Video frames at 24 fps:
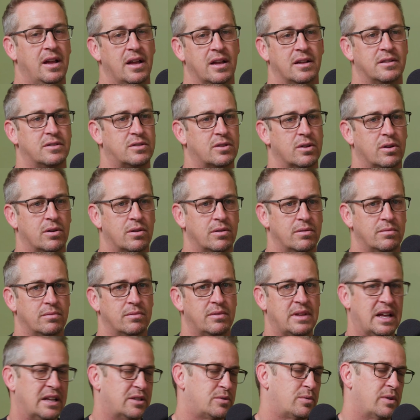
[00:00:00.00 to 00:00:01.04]
And so
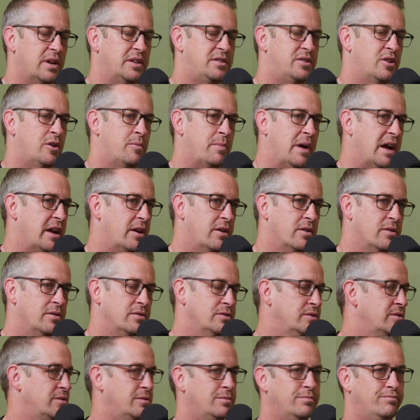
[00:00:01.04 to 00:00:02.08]
that's what I tell my
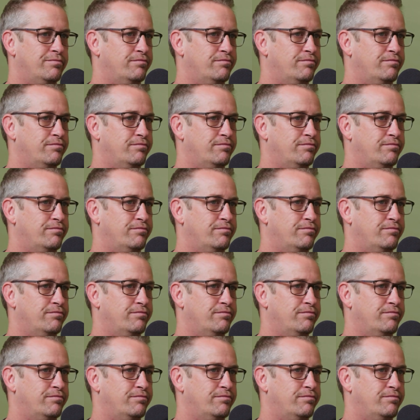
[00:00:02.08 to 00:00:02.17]
girls.